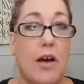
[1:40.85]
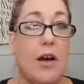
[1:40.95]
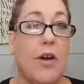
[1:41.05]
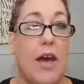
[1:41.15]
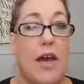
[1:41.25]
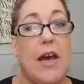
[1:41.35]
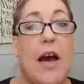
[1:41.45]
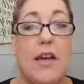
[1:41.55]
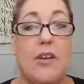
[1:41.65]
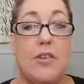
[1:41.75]
Okay,
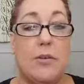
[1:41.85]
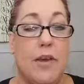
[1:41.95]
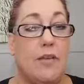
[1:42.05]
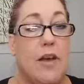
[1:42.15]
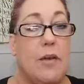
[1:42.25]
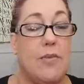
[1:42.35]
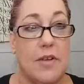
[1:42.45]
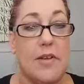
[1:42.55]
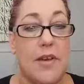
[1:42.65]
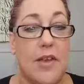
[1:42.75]
I can do this. It's
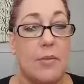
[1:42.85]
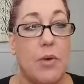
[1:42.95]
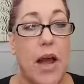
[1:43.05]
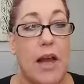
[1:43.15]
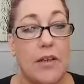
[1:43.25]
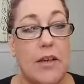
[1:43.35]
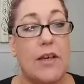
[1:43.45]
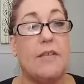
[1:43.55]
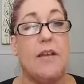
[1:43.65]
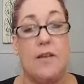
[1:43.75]
going to take some practice,